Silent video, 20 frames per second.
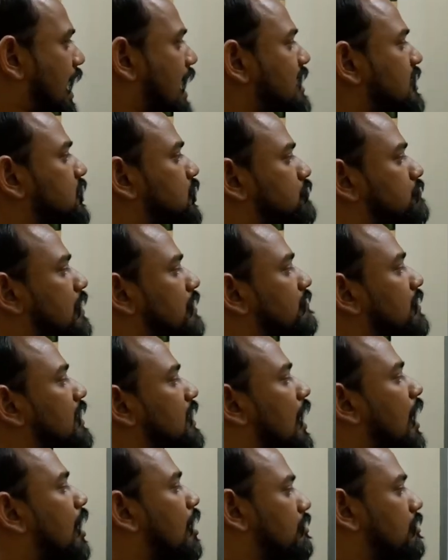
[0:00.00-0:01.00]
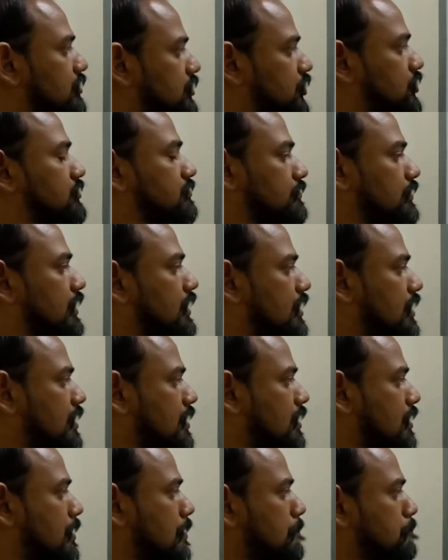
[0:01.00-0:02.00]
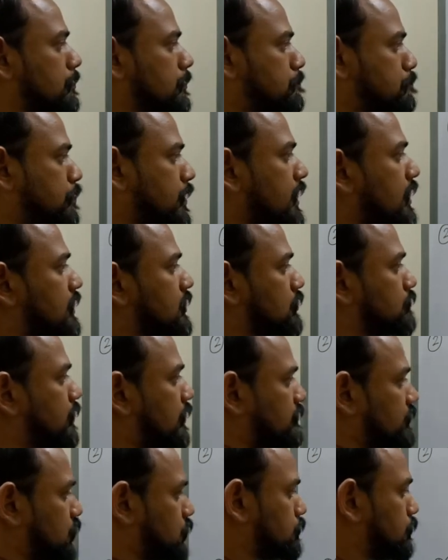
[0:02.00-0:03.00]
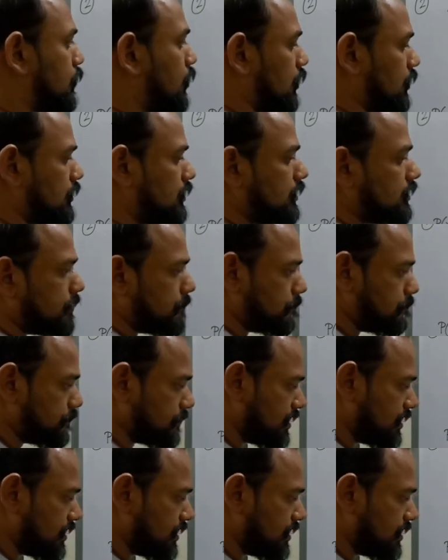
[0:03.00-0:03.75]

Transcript: n is very large, but p is very small,